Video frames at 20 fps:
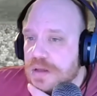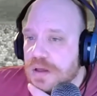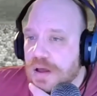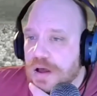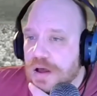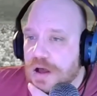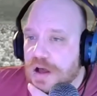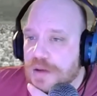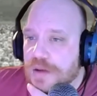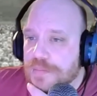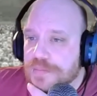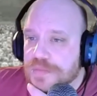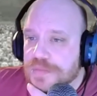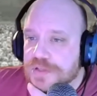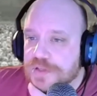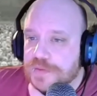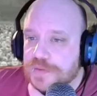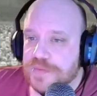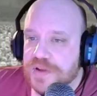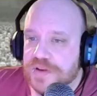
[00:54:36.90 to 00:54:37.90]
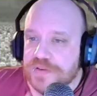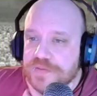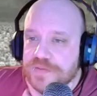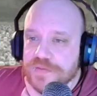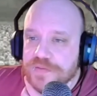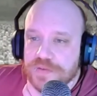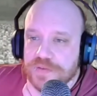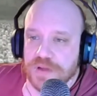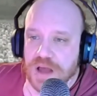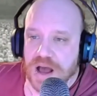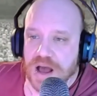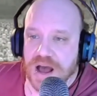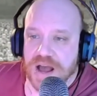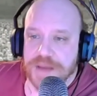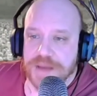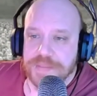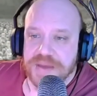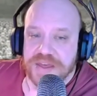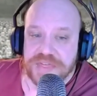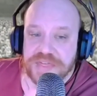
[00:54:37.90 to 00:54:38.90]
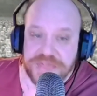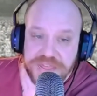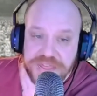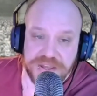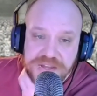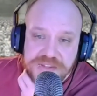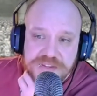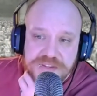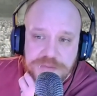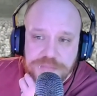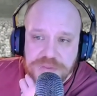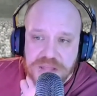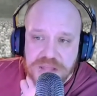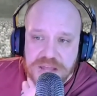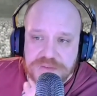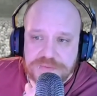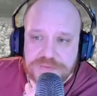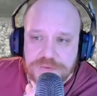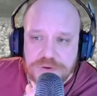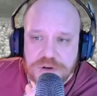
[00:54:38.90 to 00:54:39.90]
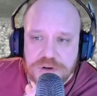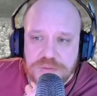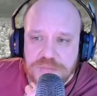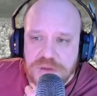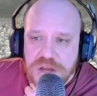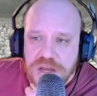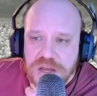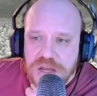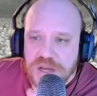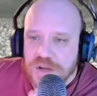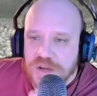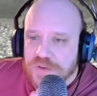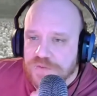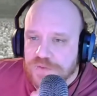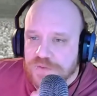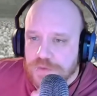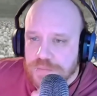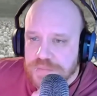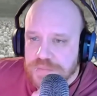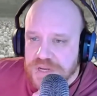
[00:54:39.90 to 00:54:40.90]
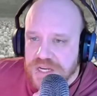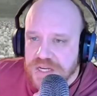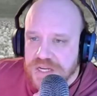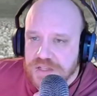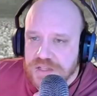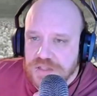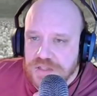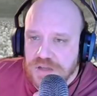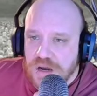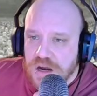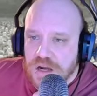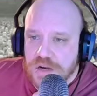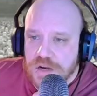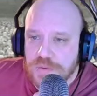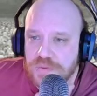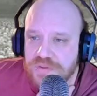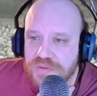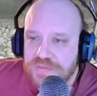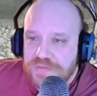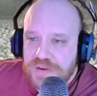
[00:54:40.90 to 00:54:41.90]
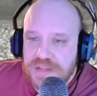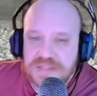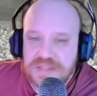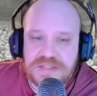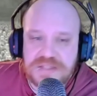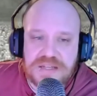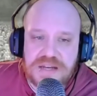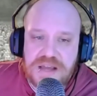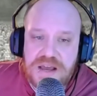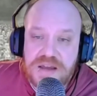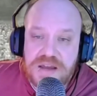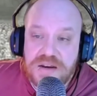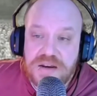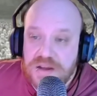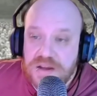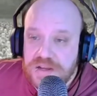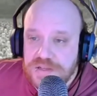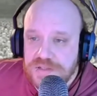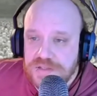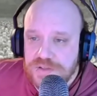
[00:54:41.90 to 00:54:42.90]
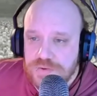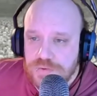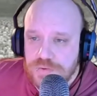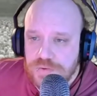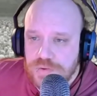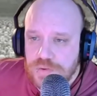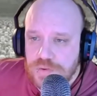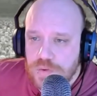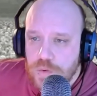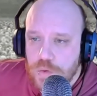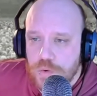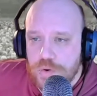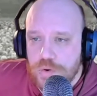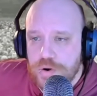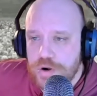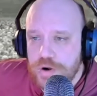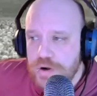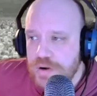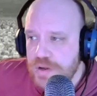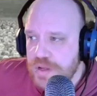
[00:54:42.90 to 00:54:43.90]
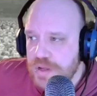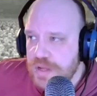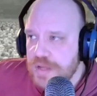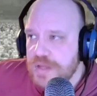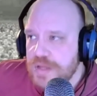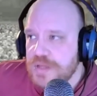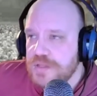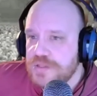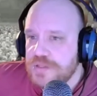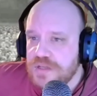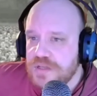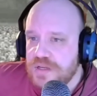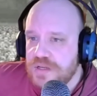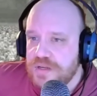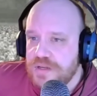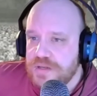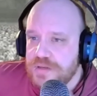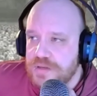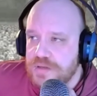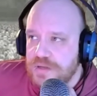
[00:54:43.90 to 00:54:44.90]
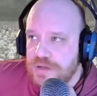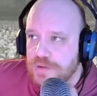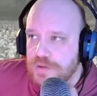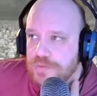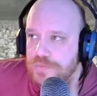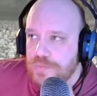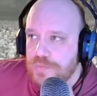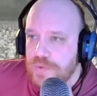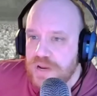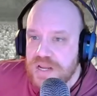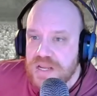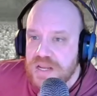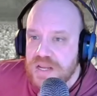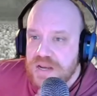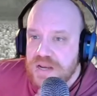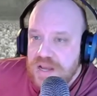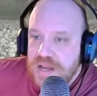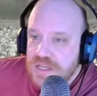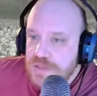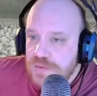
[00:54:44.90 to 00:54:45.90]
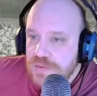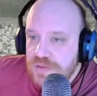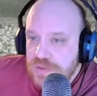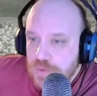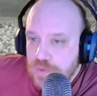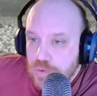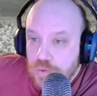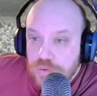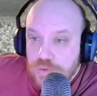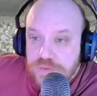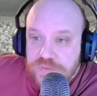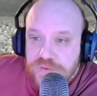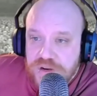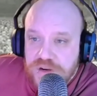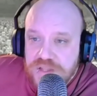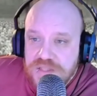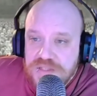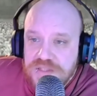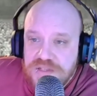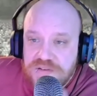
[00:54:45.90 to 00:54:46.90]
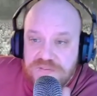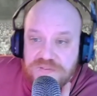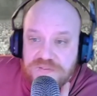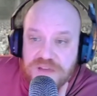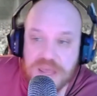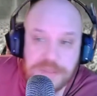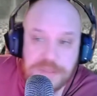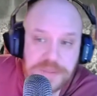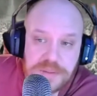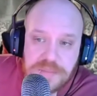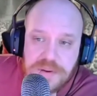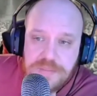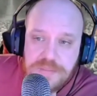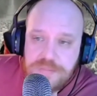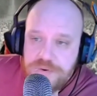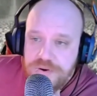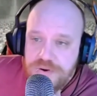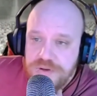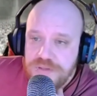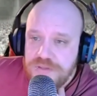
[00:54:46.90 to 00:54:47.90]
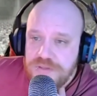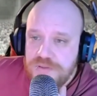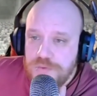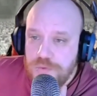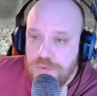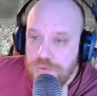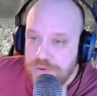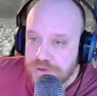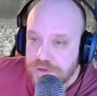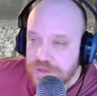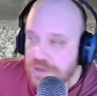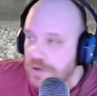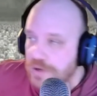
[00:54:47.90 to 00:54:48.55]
So I mean, I may think it's a platform for me to talk with friends that I had in high school, or to, reconnect with old friends and family members, or,